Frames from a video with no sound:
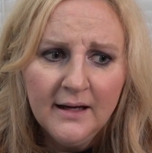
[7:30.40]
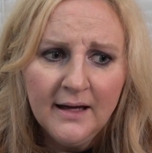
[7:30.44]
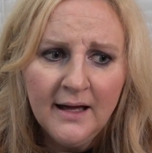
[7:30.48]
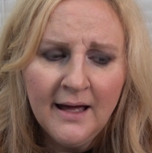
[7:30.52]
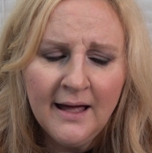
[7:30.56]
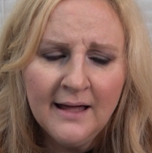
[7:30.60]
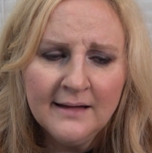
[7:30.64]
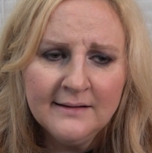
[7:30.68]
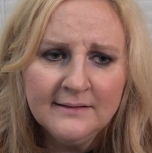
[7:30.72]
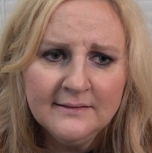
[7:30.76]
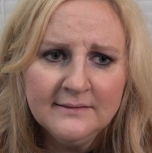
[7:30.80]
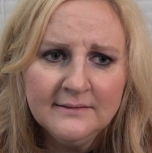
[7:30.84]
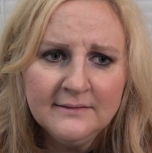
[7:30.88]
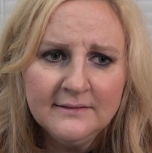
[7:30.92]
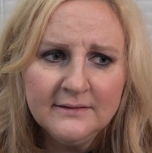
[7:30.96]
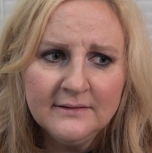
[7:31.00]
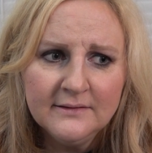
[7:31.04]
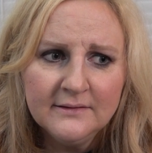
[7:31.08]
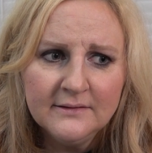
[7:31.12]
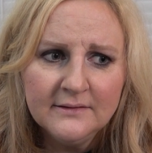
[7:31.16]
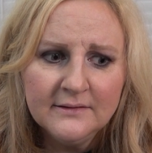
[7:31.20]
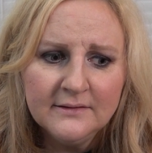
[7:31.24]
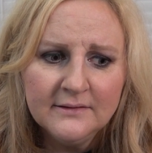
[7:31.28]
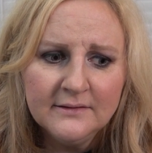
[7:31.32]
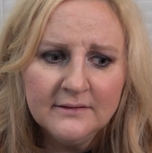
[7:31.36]
And
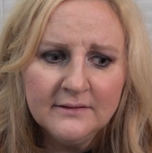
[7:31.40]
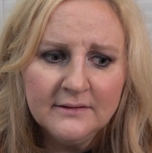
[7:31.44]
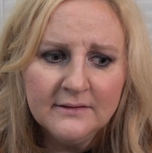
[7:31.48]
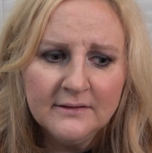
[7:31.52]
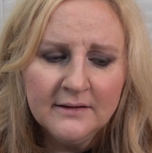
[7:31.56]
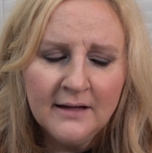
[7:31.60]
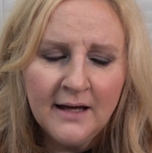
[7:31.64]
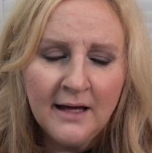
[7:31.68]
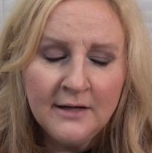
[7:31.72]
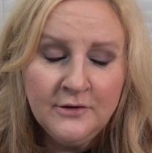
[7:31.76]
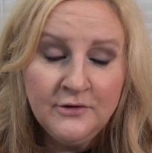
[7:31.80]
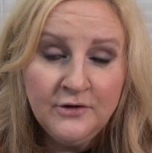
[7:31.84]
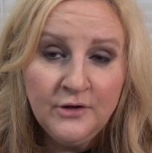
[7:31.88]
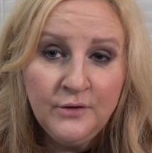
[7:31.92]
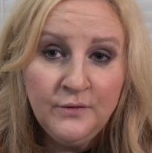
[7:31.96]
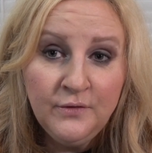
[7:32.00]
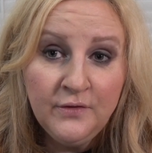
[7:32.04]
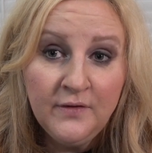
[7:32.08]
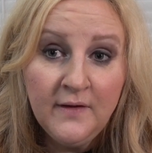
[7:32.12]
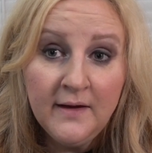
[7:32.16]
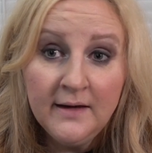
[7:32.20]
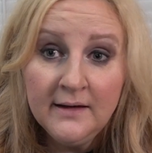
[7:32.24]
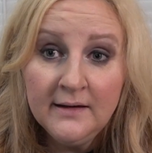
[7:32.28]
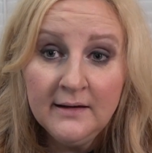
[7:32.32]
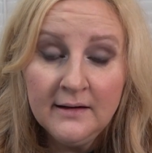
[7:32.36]
I do
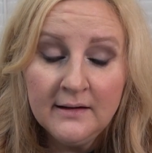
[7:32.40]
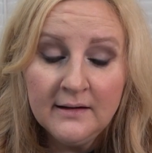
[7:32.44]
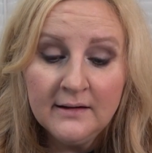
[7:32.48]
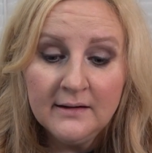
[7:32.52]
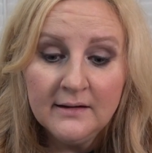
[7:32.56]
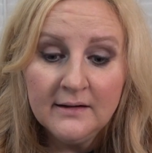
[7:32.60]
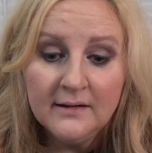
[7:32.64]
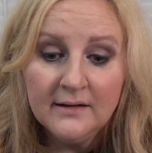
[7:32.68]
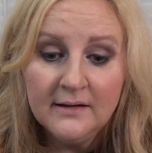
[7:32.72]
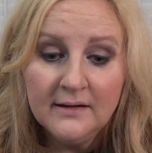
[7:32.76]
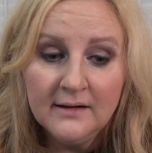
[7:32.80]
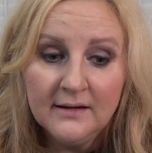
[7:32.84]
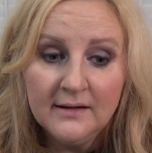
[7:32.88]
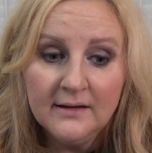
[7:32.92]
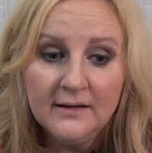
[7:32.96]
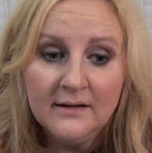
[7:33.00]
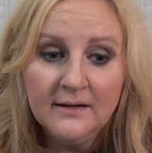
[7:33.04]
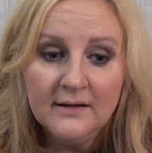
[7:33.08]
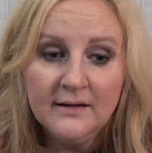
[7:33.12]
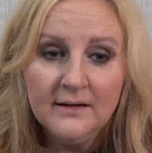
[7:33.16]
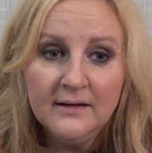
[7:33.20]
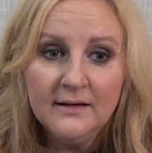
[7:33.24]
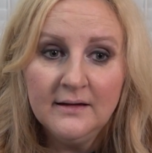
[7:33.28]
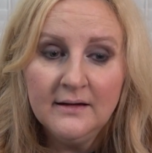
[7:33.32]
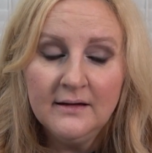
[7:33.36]
think
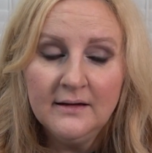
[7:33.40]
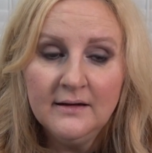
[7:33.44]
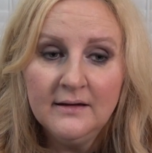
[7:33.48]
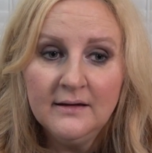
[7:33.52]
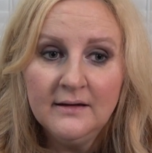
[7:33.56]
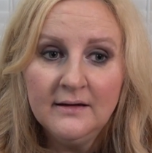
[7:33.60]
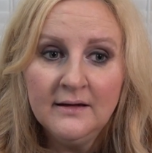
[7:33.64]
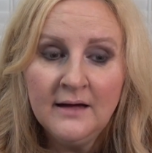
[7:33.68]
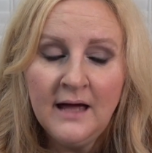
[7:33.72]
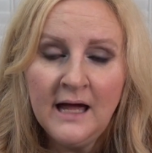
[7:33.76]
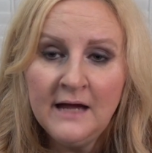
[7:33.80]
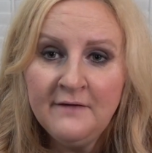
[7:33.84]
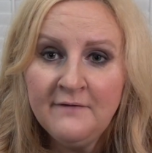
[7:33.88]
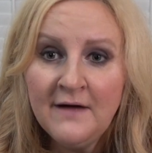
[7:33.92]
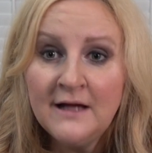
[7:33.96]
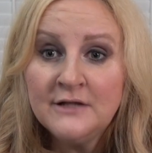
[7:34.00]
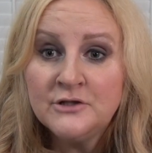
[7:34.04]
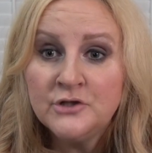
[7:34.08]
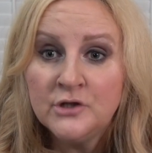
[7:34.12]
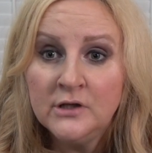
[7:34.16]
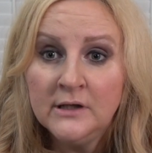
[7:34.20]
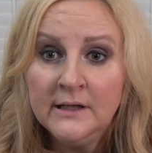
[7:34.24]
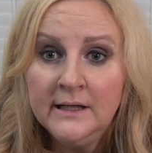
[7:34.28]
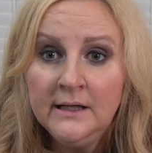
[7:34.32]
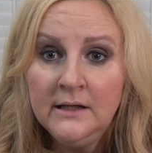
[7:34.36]
I've
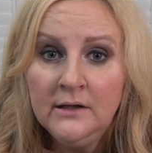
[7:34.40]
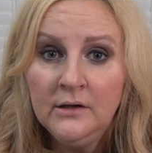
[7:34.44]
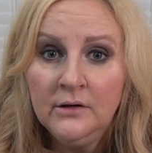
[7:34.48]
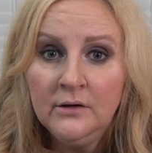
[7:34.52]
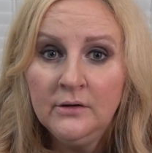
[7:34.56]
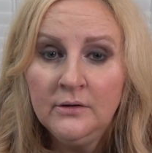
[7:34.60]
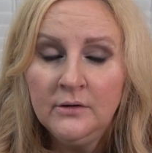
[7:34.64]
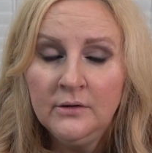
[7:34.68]
actually